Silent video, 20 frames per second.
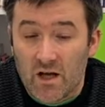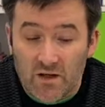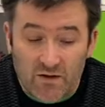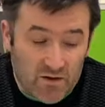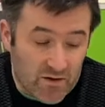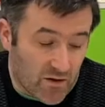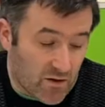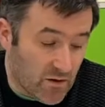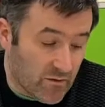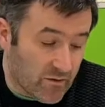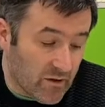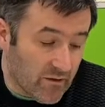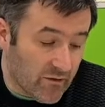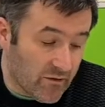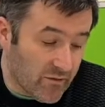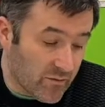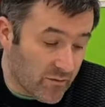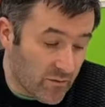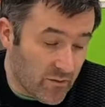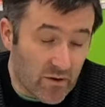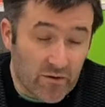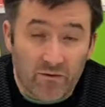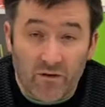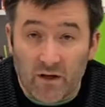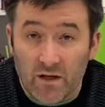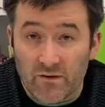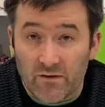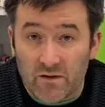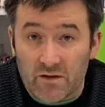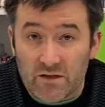So they cover everything from about
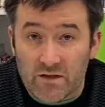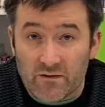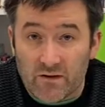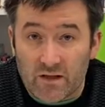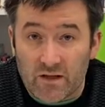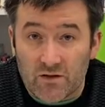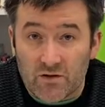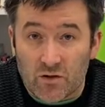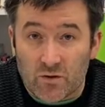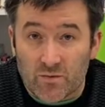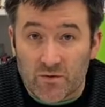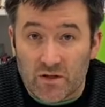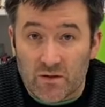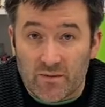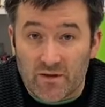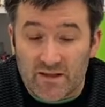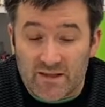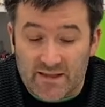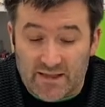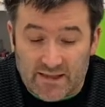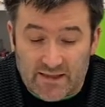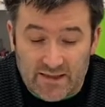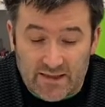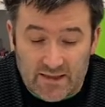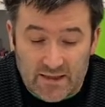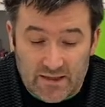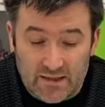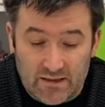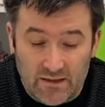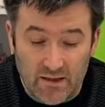five years of age up to about
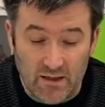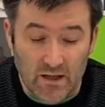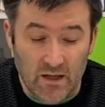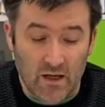16.